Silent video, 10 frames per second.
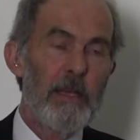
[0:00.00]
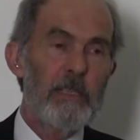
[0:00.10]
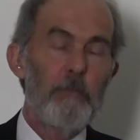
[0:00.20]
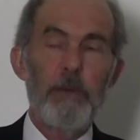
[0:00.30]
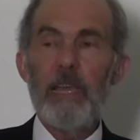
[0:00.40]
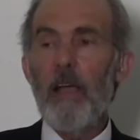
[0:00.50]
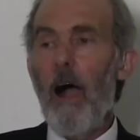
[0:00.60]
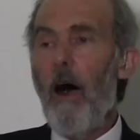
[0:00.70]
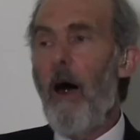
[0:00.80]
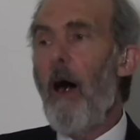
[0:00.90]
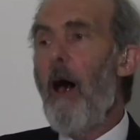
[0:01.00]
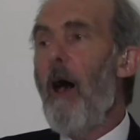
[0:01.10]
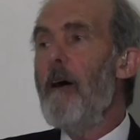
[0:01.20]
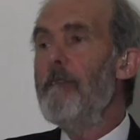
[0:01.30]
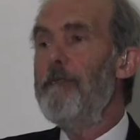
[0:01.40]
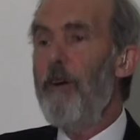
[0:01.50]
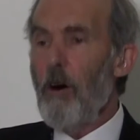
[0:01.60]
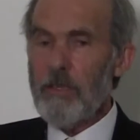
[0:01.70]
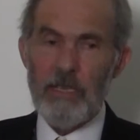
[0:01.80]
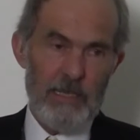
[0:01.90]
to be
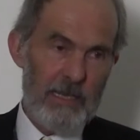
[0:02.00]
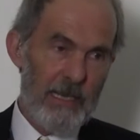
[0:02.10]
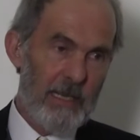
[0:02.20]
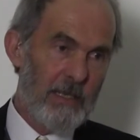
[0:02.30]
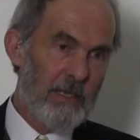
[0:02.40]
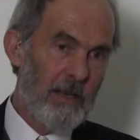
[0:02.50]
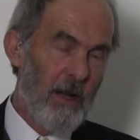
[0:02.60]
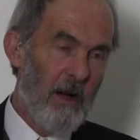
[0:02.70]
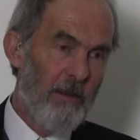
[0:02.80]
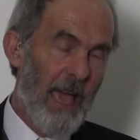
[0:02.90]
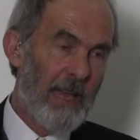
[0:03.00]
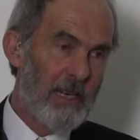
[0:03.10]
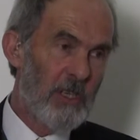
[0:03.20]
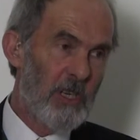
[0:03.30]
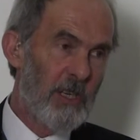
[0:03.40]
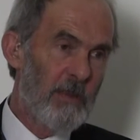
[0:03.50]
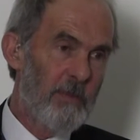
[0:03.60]
vortices of energy,